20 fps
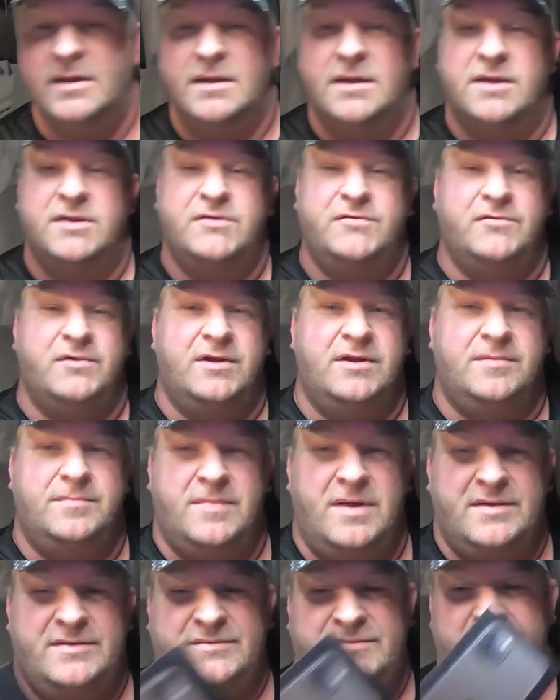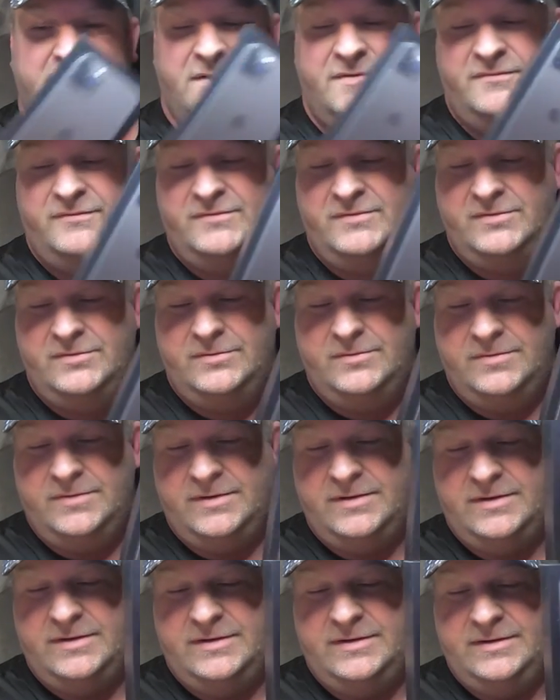I treated myself to,
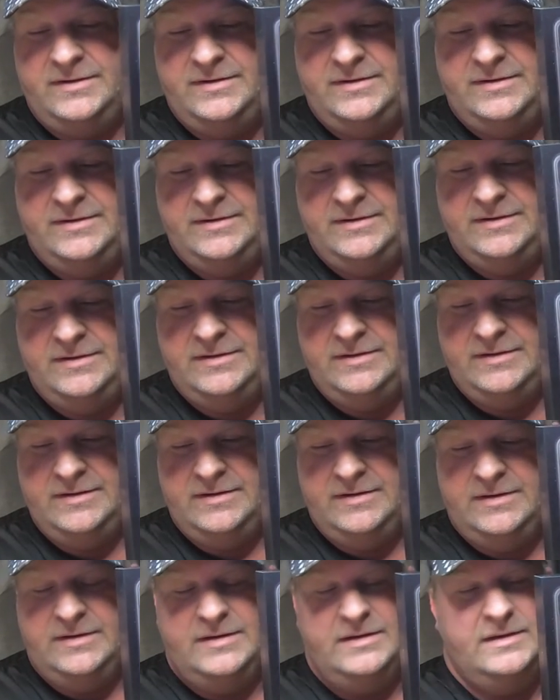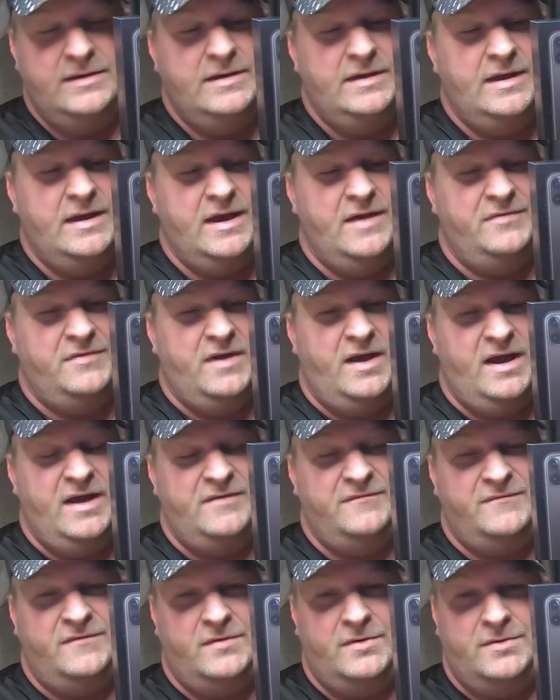uh, I got the
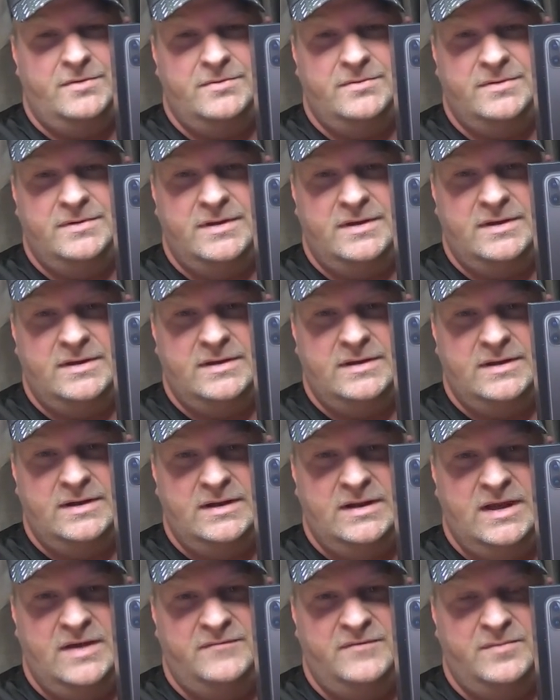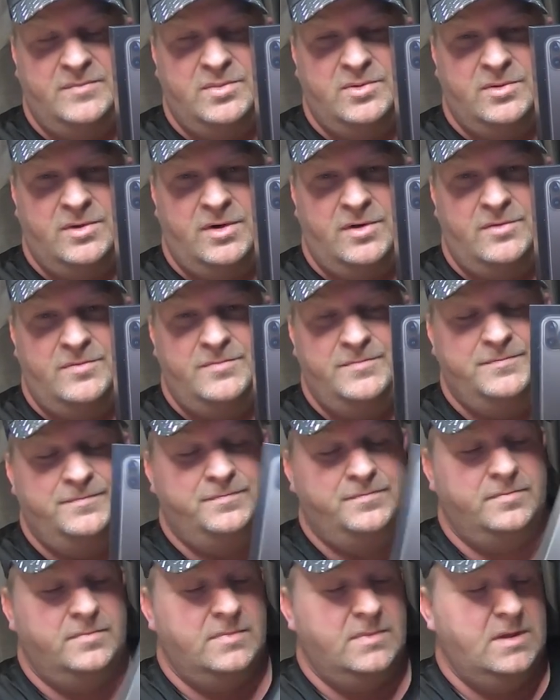iPhone 11 Pro.
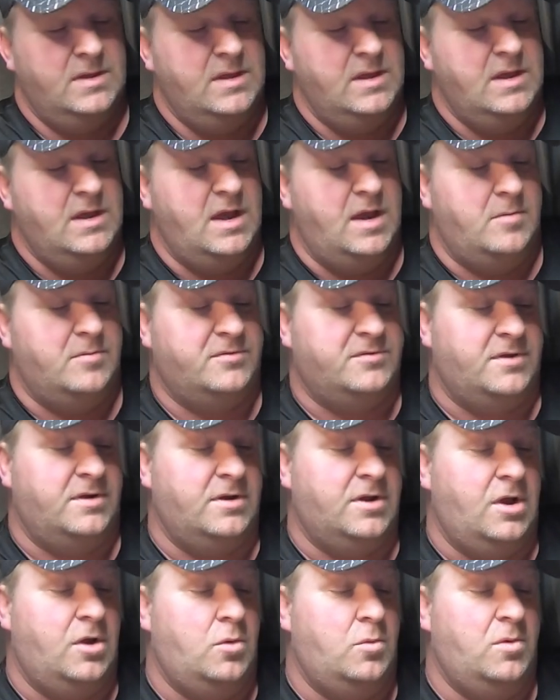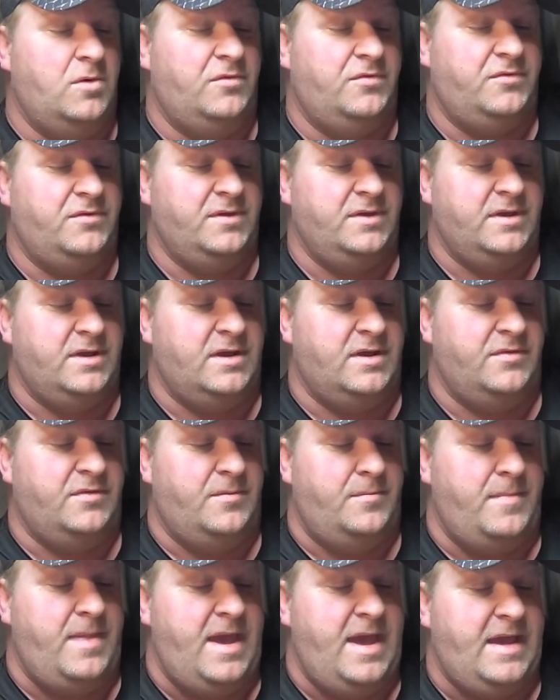I was going to go with the uh, the
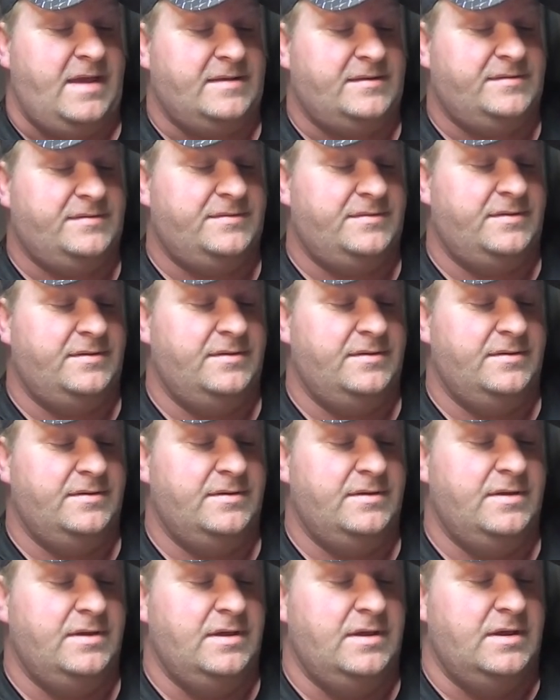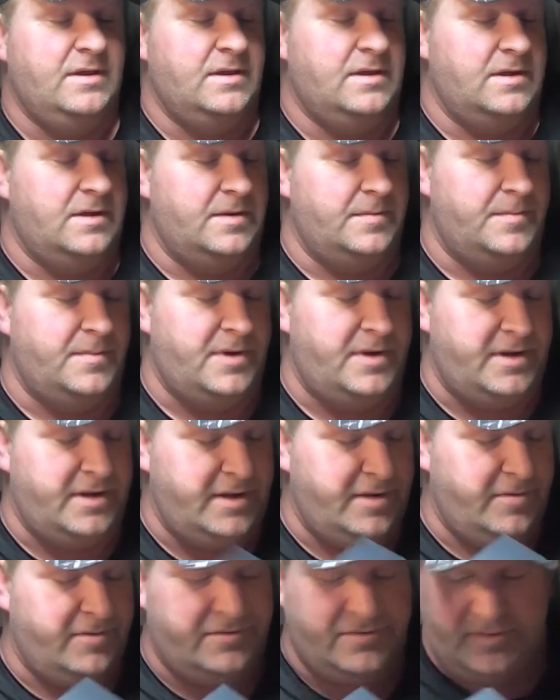Max, but
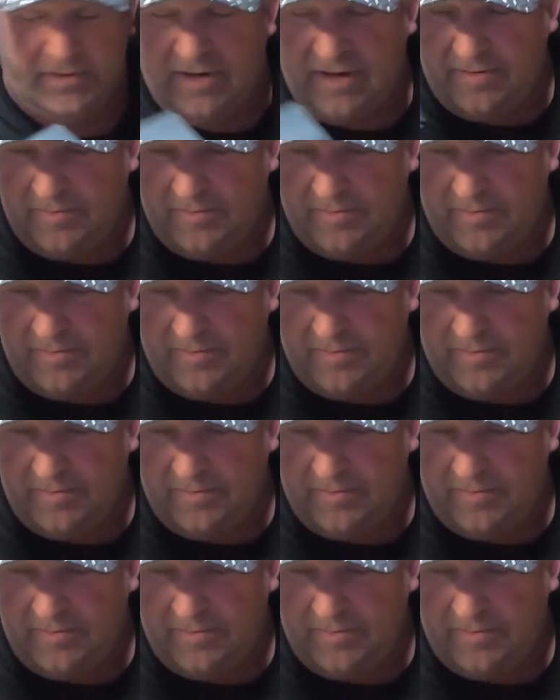it was a lot